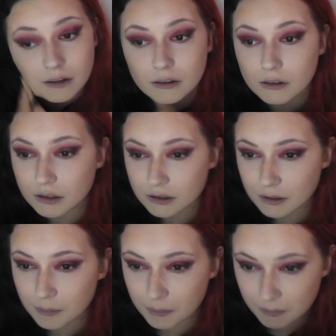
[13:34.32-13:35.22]
The
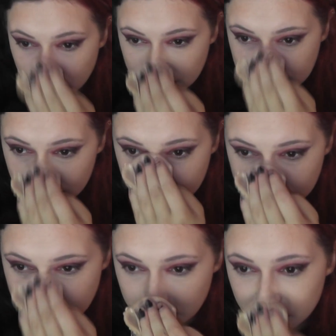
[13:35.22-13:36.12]

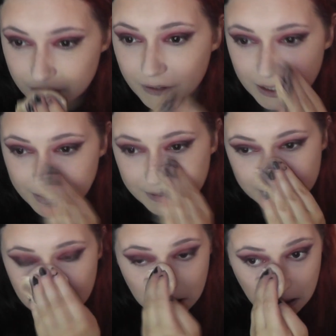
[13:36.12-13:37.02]
slightest bit of
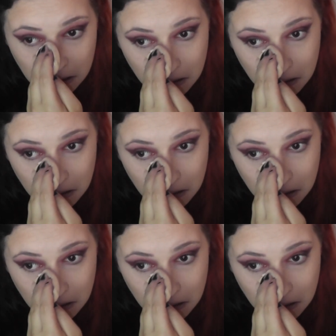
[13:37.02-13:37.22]
heat